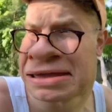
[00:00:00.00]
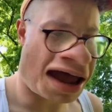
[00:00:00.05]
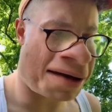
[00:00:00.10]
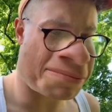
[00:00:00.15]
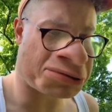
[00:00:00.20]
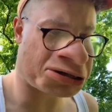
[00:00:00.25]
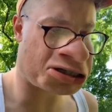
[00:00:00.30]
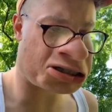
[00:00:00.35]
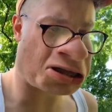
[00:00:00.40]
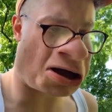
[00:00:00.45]

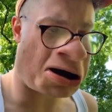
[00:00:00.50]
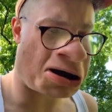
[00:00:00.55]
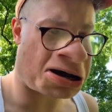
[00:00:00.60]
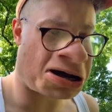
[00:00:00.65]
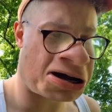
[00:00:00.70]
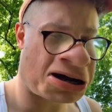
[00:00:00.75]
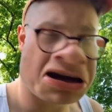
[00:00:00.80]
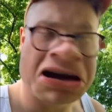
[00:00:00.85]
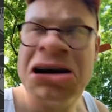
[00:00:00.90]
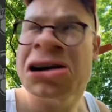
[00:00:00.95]
I'm a
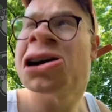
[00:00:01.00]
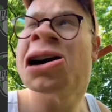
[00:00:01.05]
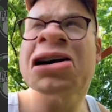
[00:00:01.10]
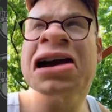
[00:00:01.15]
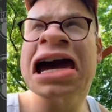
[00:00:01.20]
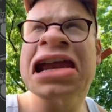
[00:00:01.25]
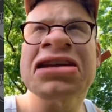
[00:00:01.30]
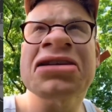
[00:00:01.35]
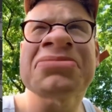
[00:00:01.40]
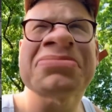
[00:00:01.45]
stuck. Go
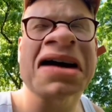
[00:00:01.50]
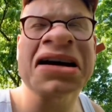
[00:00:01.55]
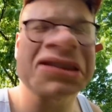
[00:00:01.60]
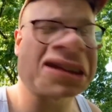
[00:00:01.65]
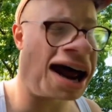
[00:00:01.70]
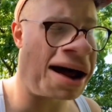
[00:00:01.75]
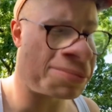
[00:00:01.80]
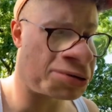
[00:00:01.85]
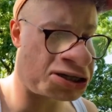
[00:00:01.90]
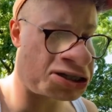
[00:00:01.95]
get your
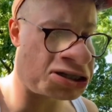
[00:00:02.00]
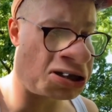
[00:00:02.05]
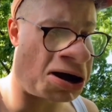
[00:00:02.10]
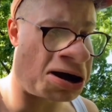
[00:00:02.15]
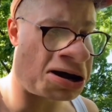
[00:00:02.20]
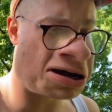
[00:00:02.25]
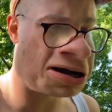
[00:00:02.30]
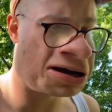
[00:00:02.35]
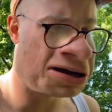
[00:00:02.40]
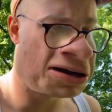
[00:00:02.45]
mother. I'm a
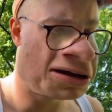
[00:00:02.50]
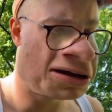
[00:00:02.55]
stuck.